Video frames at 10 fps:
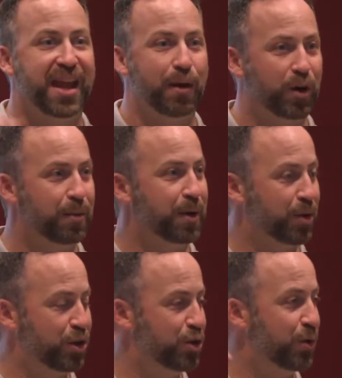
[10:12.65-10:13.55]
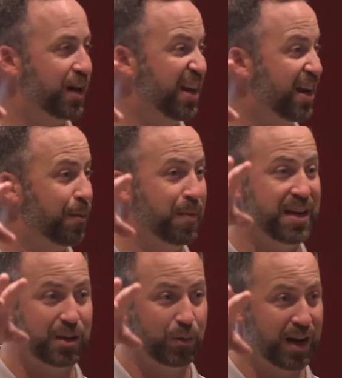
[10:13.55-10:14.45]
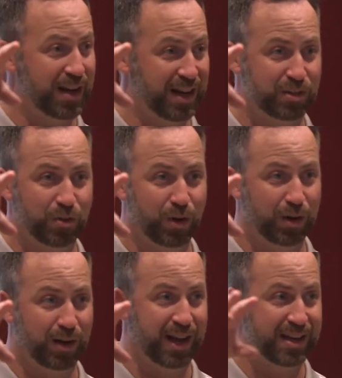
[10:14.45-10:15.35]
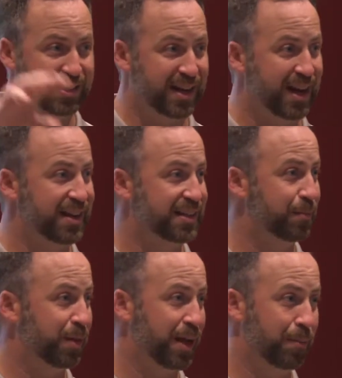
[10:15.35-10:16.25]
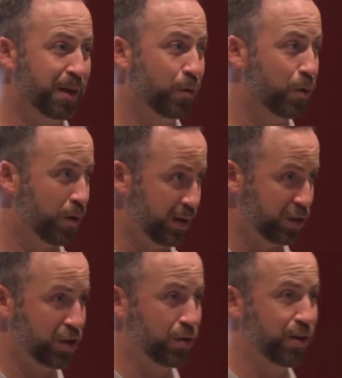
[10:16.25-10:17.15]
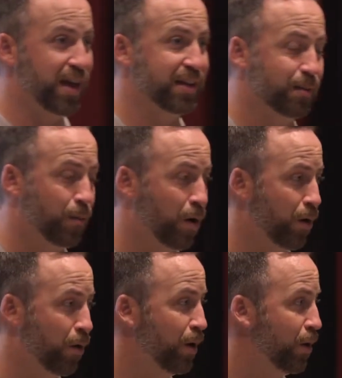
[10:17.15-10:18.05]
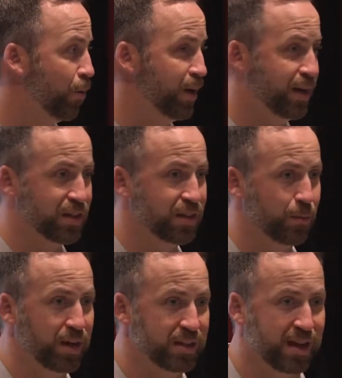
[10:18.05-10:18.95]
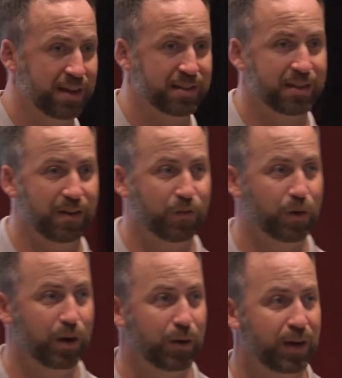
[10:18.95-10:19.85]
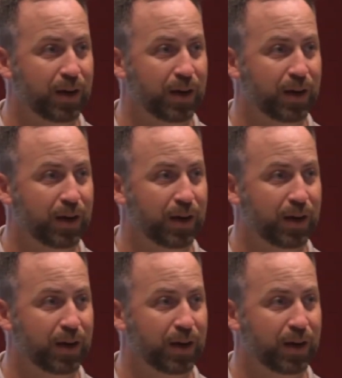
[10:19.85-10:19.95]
And we're going to be able to do it in an amazing way next door. And design is going to play a big role. He'll show you that tomorrow when he does some redesign stuff for you.